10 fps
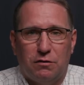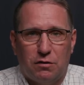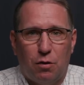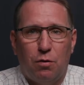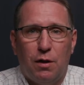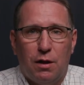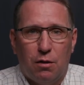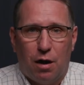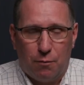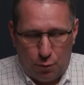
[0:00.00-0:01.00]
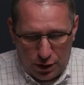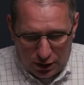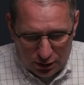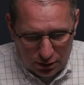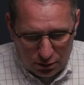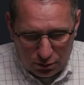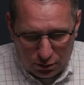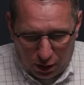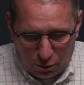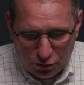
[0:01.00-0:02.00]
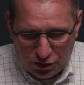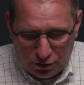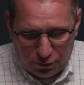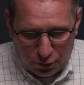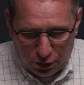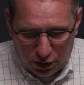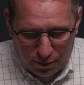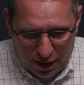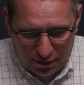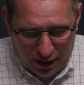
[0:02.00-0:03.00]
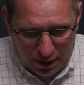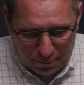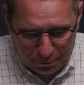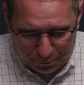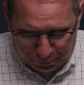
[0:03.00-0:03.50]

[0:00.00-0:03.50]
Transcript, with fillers: So um, we can, I want you to feel good about that.